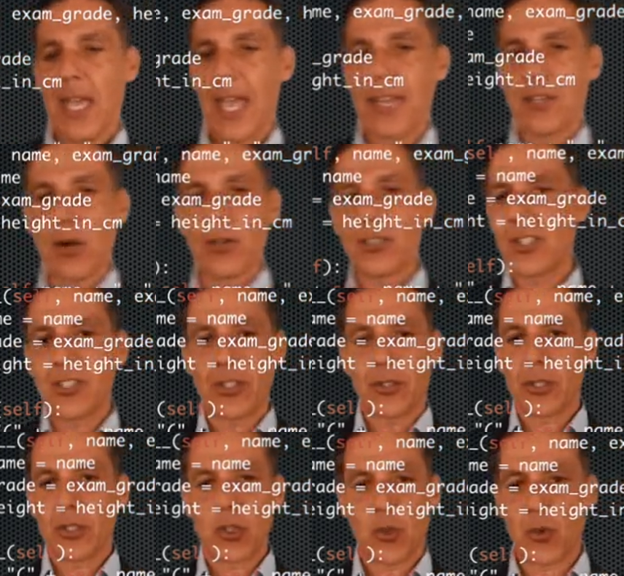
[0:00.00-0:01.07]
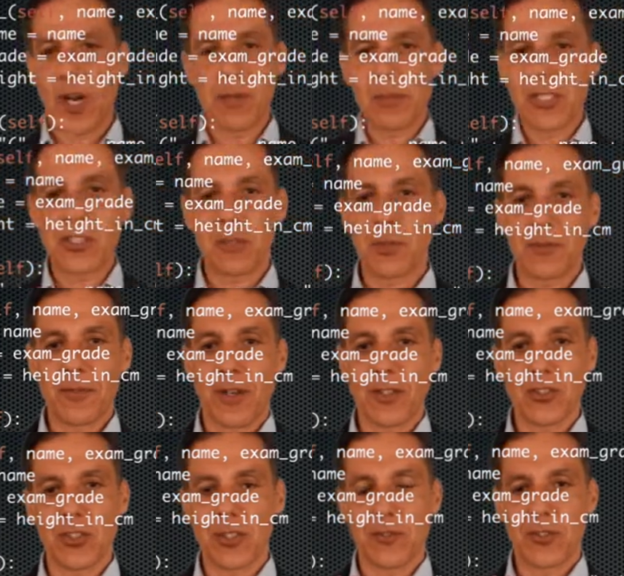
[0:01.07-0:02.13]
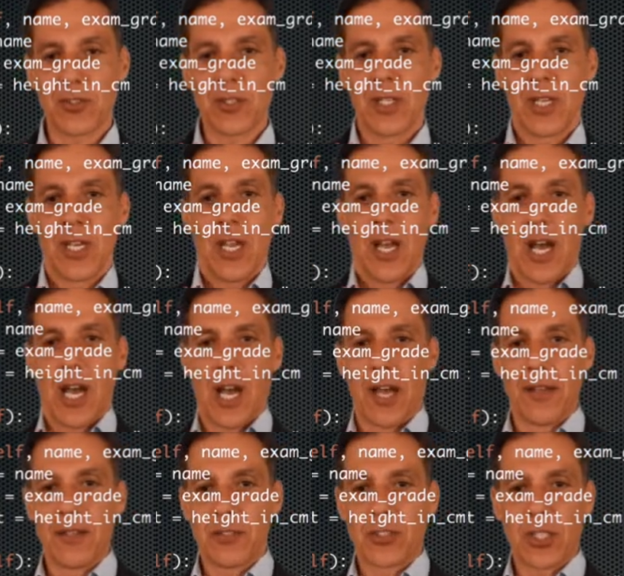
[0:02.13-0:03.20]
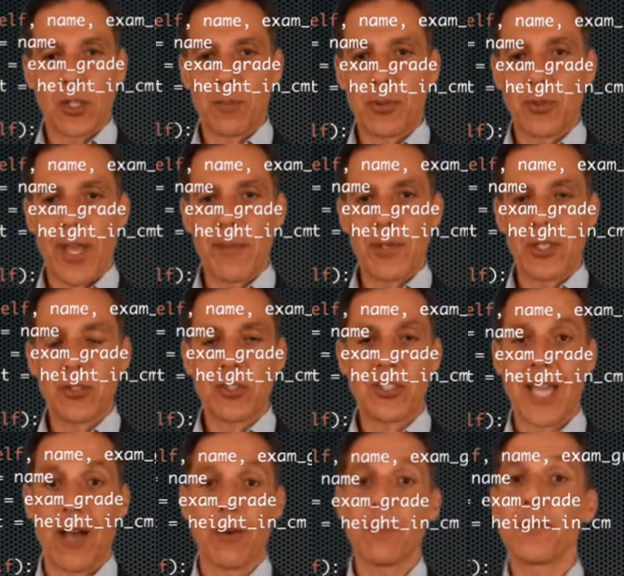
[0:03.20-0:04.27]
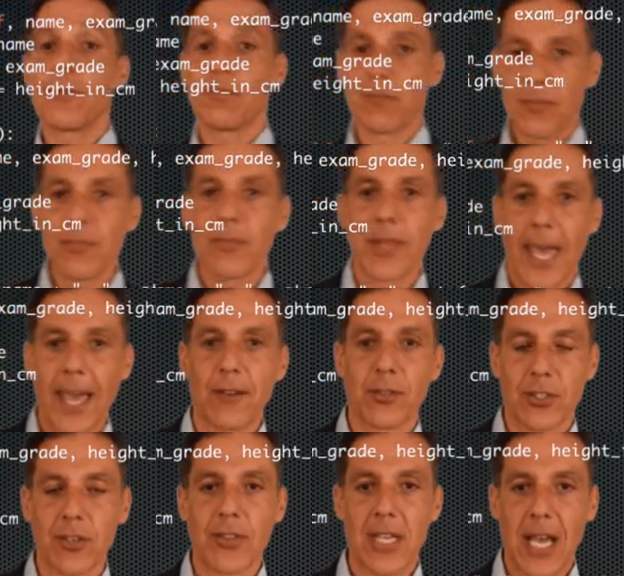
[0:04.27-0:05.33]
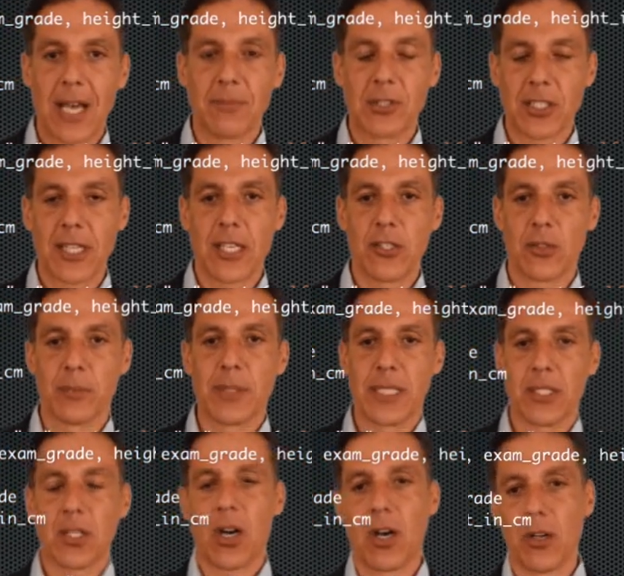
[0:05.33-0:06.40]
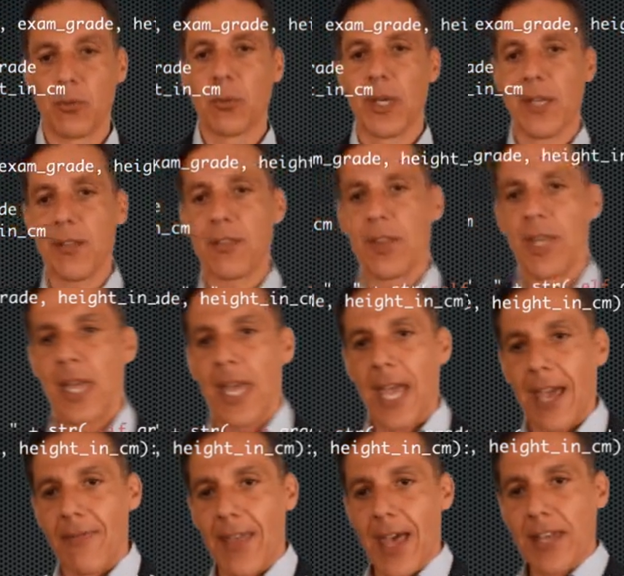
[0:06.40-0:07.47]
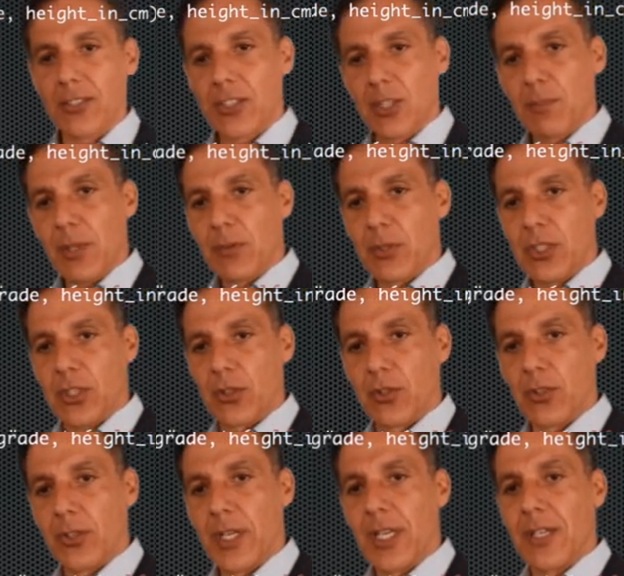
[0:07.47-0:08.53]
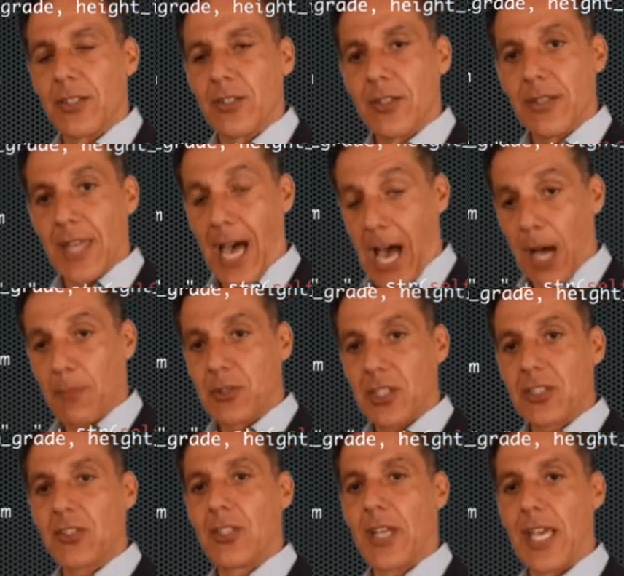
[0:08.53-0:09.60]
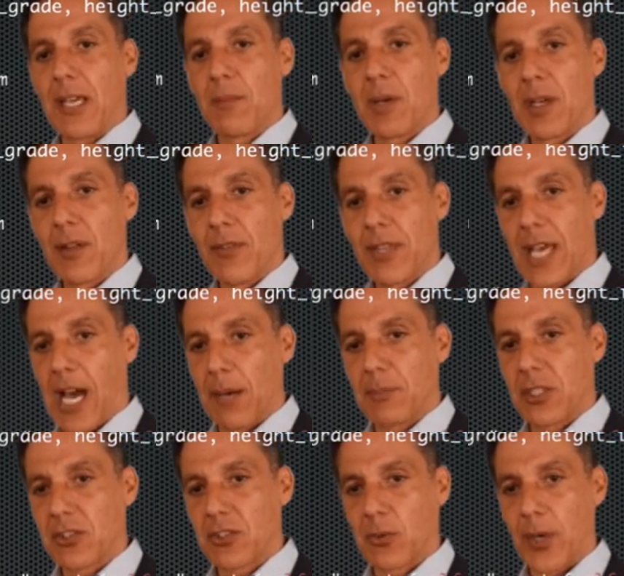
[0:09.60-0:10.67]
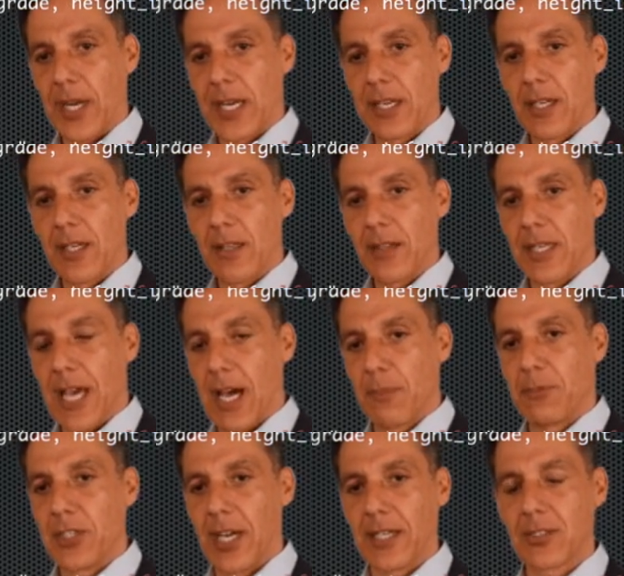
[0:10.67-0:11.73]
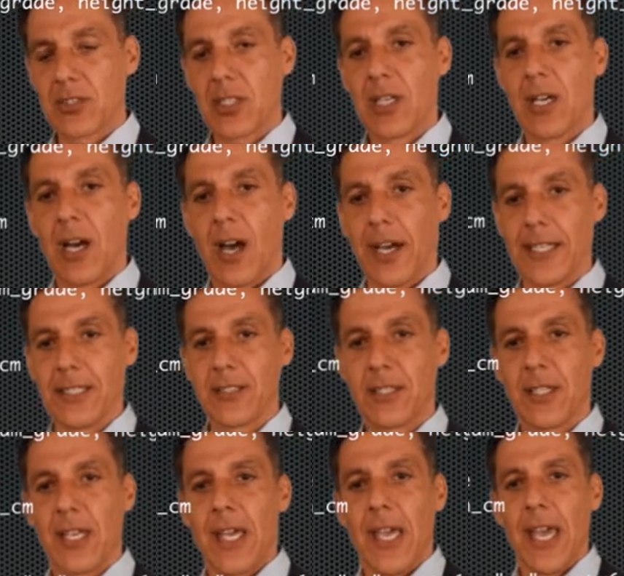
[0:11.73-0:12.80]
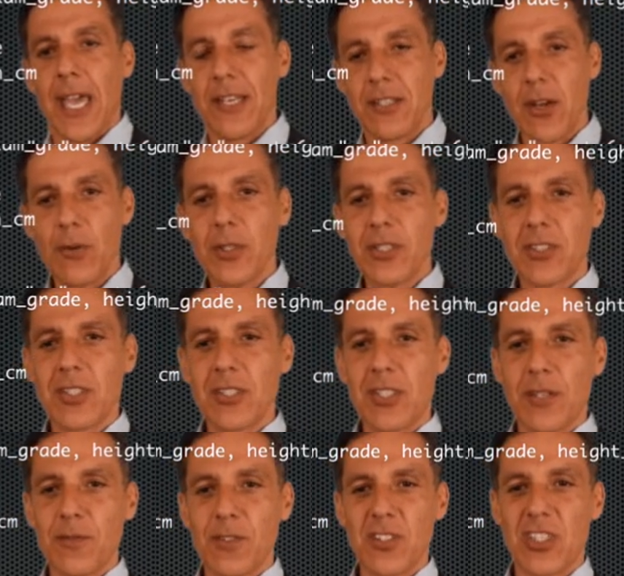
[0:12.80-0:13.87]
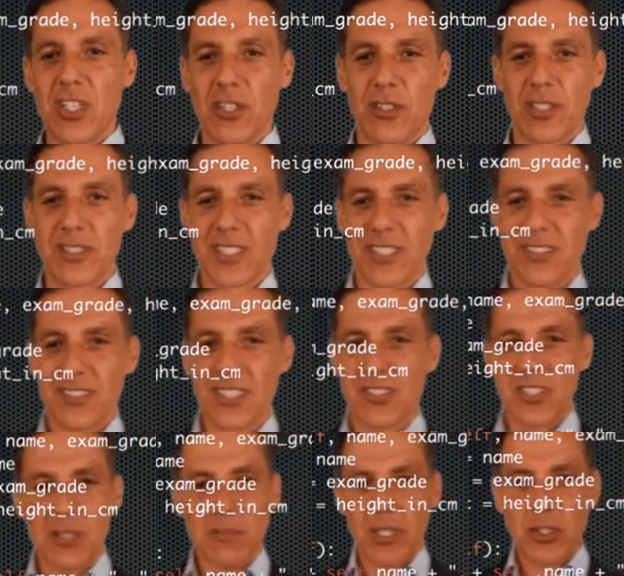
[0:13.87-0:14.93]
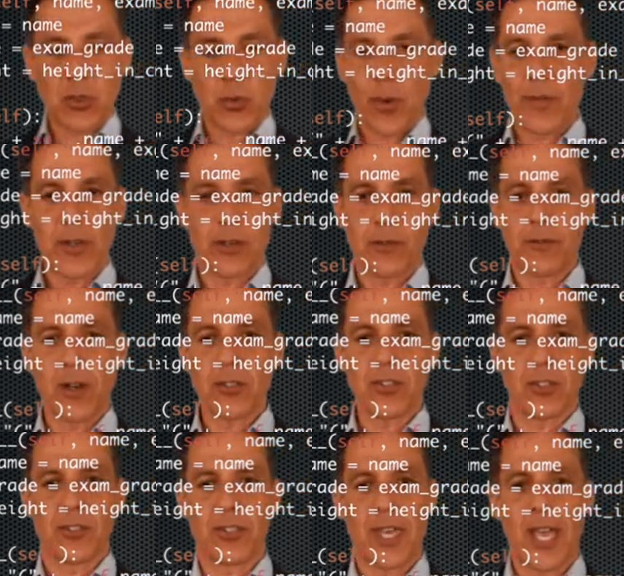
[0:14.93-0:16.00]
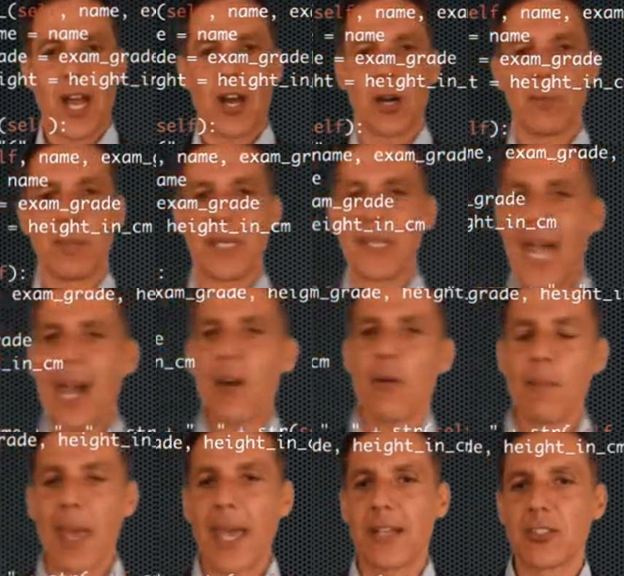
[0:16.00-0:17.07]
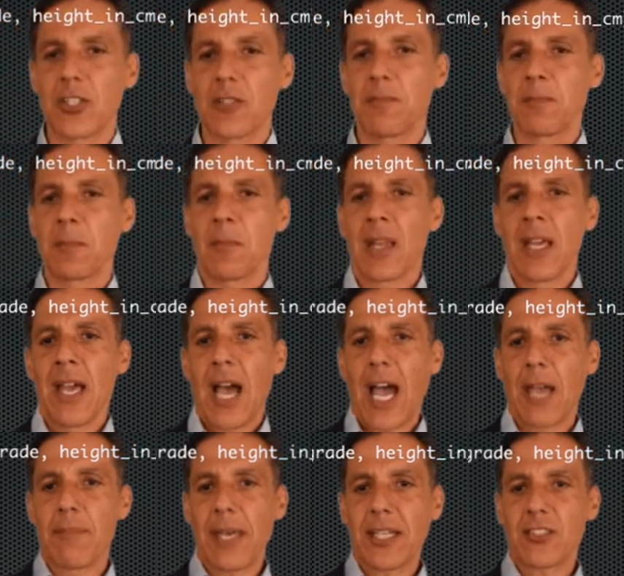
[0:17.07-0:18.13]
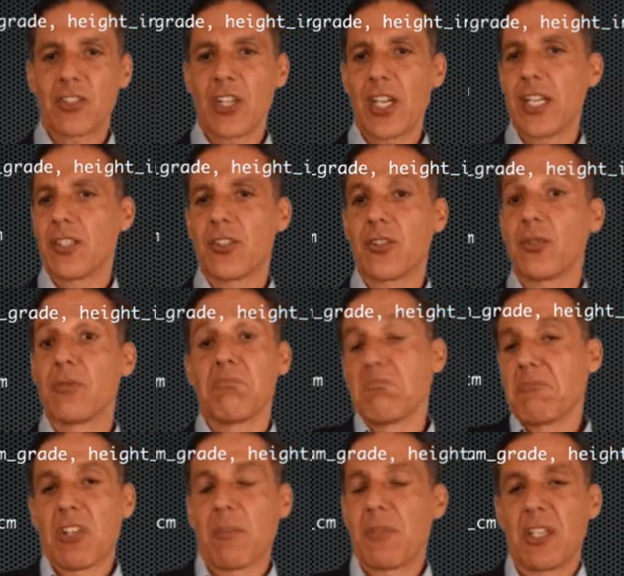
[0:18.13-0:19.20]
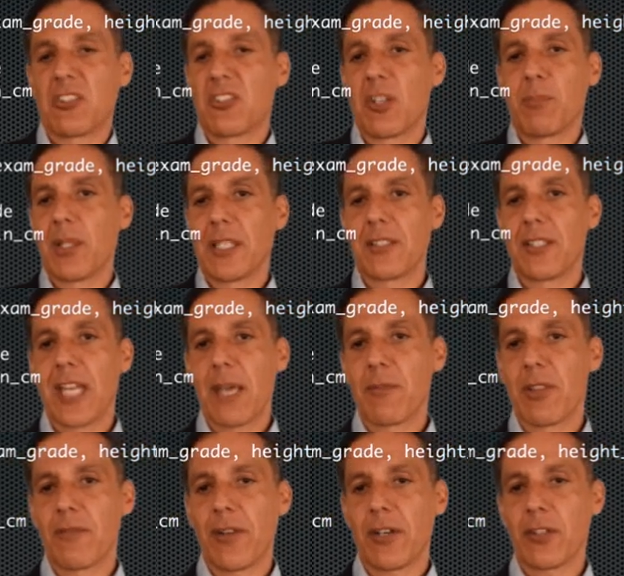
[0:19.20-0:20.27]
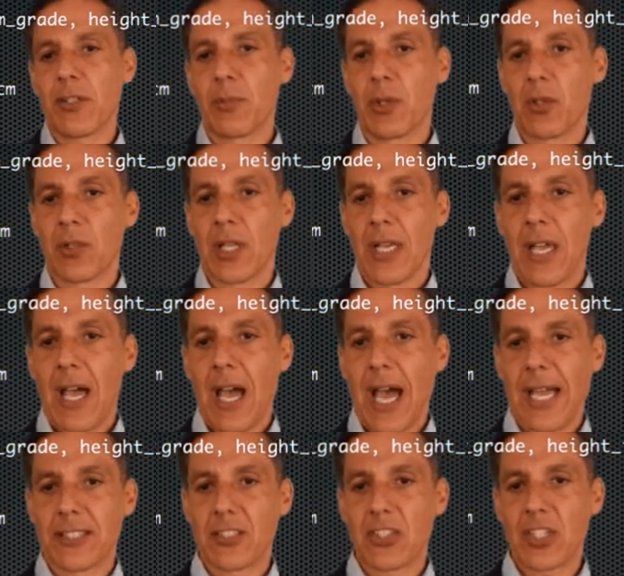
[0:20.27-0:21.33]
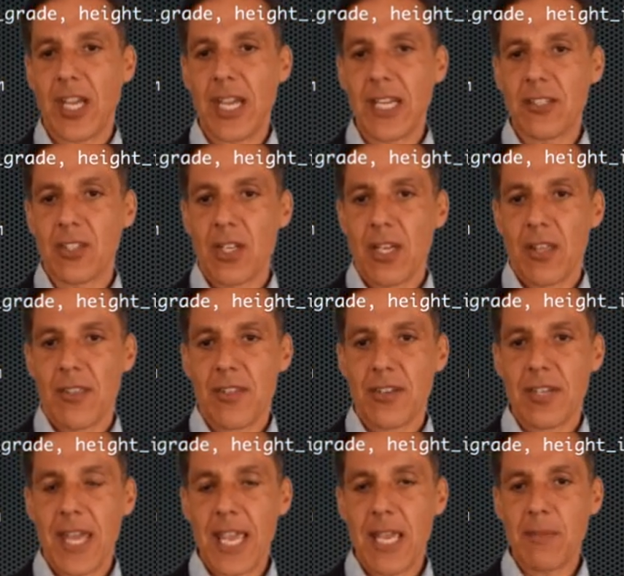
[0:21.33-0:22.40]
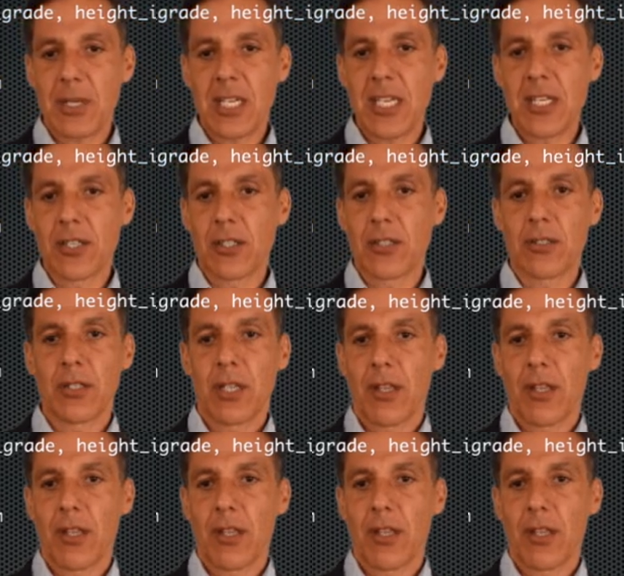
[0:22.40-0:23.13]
And notice these are incredibly simple functions. Uh, single parameter, self, the address of the object that you're being called with, and then simply return the object's name, the object's grade, the object's height. And notice the difference here. These, these seem like trivial functions. They are. But now imagine I make a change to something simple like the name of the variable. I change the name here.